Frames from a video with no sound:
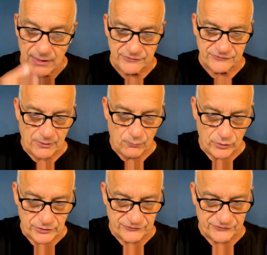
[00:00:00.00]
Psalm
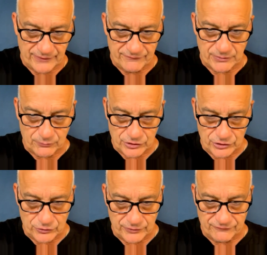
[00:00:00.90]
107, and we're going
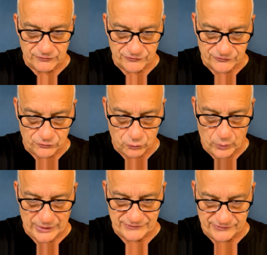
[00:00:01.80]
to go to verse
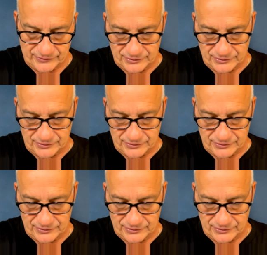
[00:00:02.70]
20.